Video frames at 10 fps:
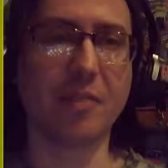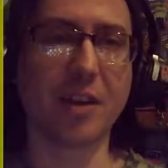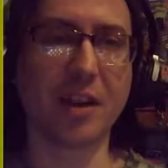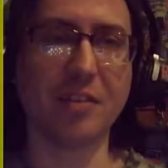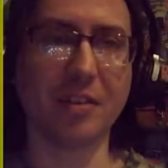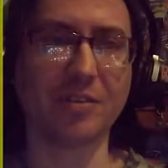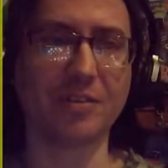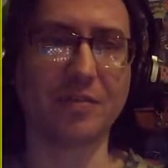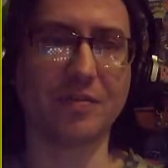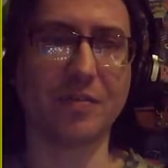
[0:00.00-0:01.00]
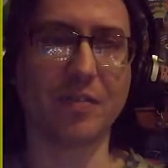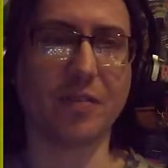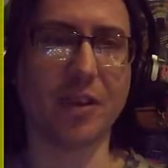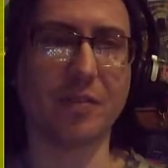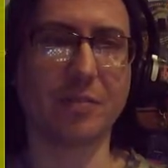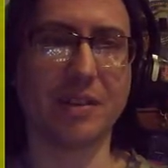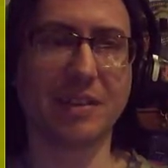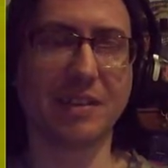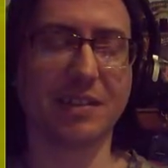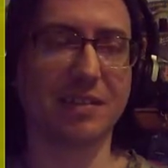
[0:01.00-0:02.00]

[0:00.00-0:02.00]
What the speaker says: we're going on for the final boss.